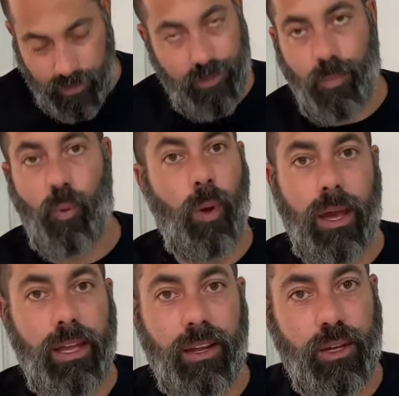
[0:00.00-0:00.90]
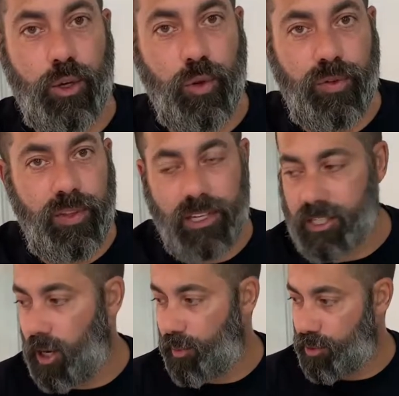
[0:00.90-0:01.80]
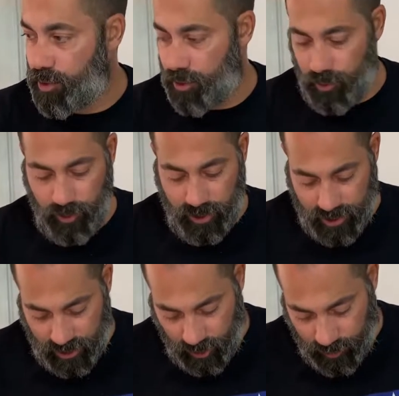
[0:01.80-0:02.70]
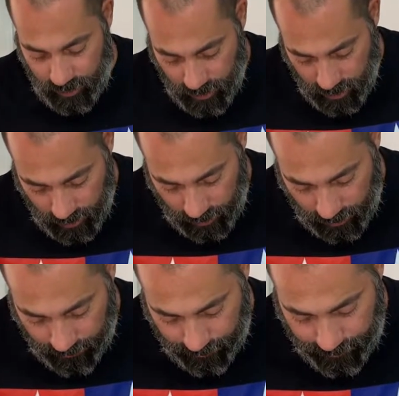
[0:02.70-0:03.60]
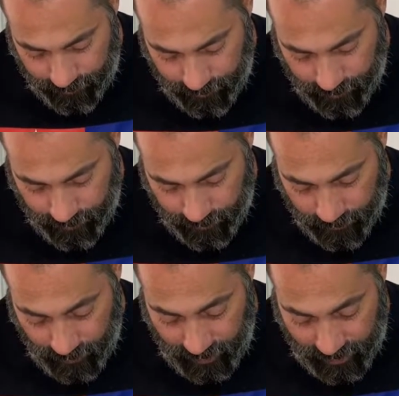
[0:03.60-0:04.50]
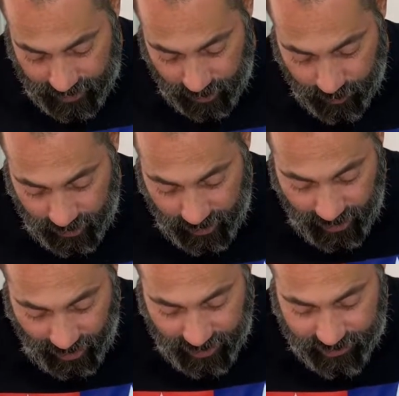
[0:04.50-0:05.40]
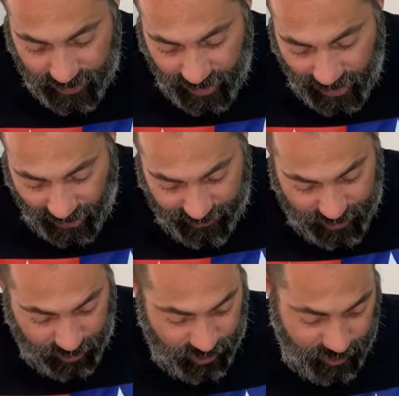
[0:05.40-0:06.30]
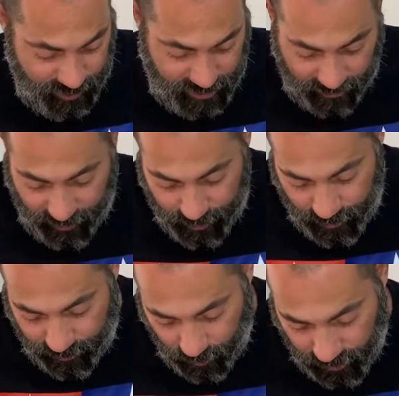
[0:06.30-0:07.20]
way to goof this up or screw this up. I guess I've screwed some stuff up before